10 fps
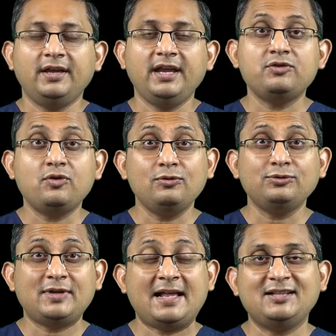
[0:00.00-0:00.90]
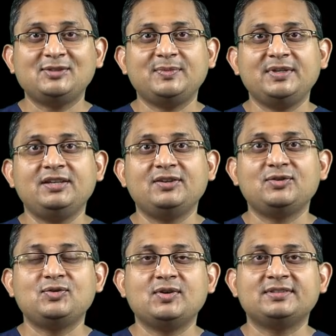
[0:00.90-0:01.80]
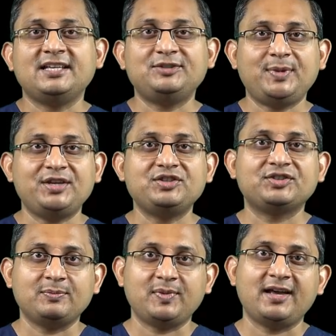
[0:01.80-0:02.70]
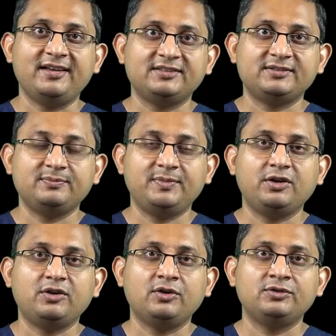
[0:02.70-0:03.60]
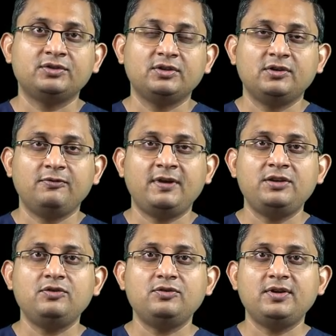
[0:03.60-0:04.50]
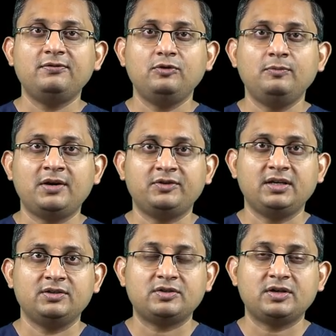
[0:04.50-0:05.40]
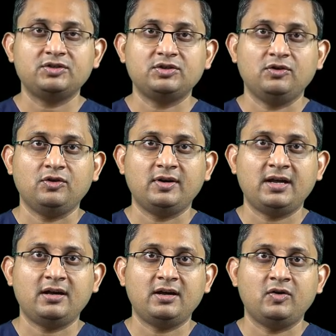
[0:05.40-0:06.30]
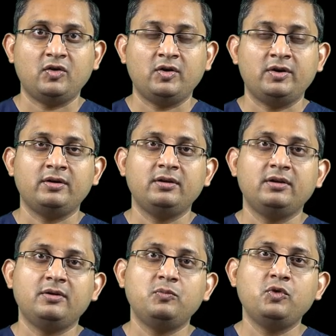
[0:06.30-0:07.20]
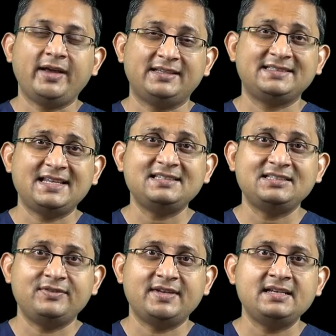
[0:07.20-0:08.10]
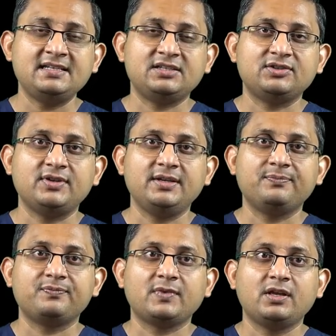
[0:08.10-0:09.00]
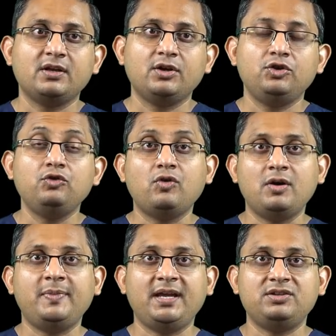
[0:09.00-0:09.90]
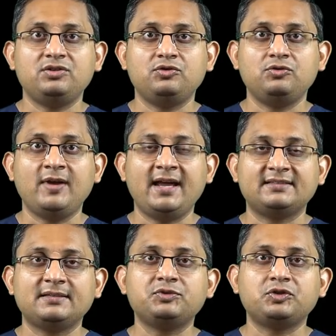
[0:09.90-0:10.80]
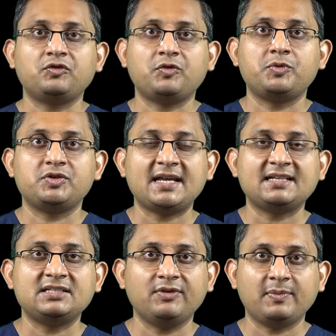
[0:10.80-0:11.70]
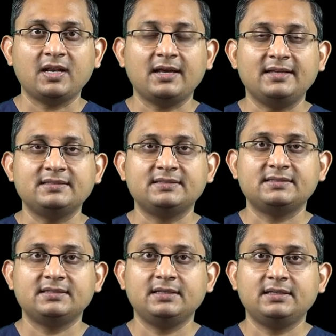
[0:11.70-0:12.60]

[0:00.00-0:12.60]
It also helps me to assess patient's compliance, because when you're doing full mouth reconstruction or more extensive dentistry, you want patient to wear some sort of a protective appliance